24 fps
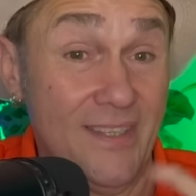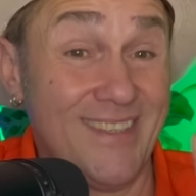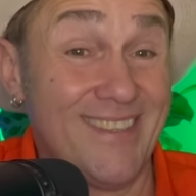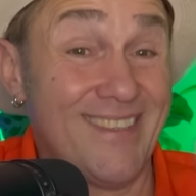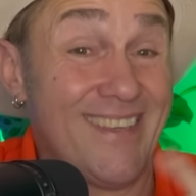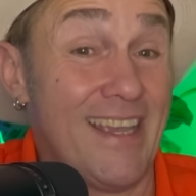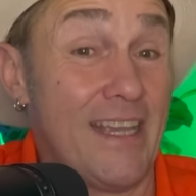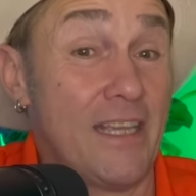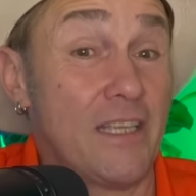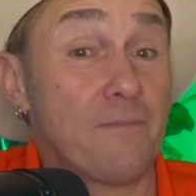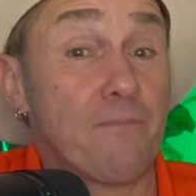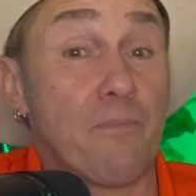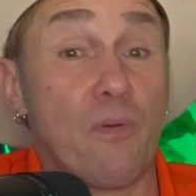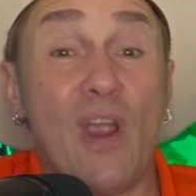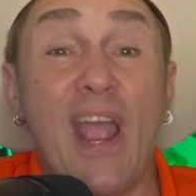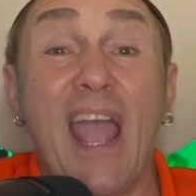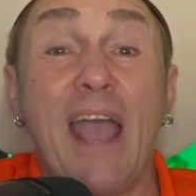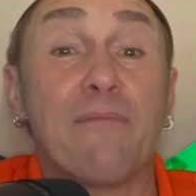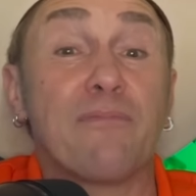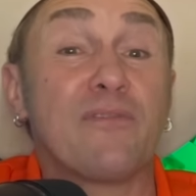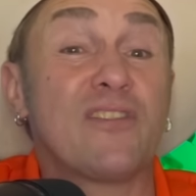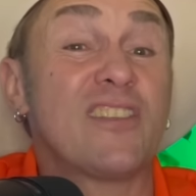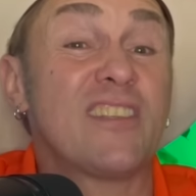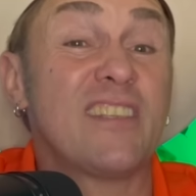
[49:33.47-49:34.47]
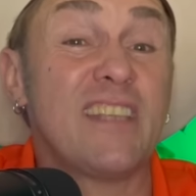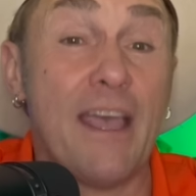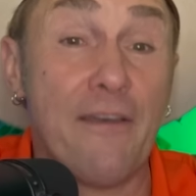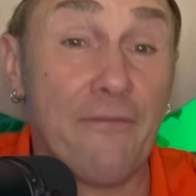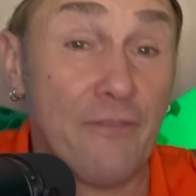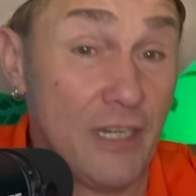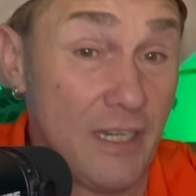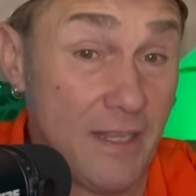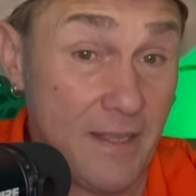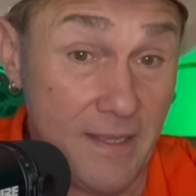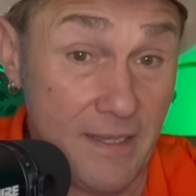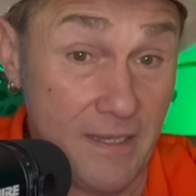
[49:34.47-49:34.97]
6, perhaps
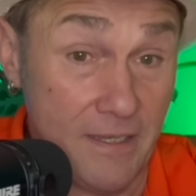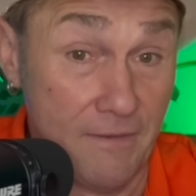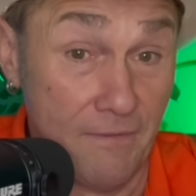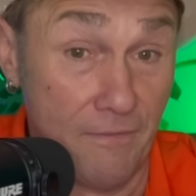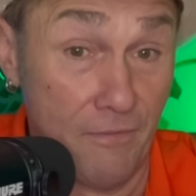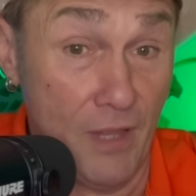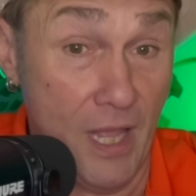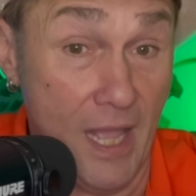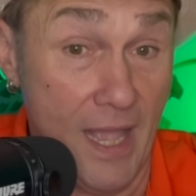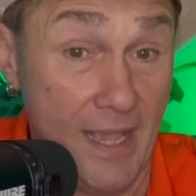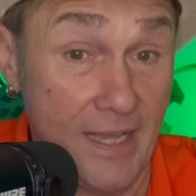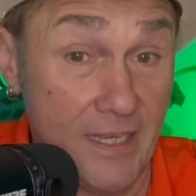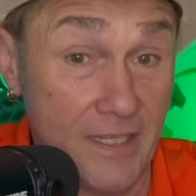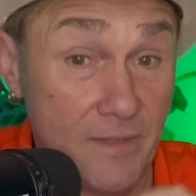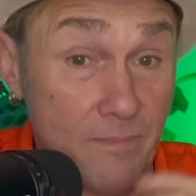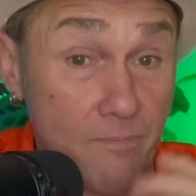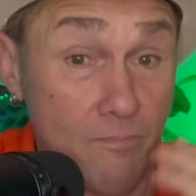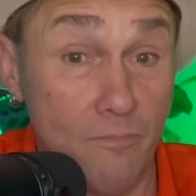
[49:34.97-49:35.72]
7 of these flags.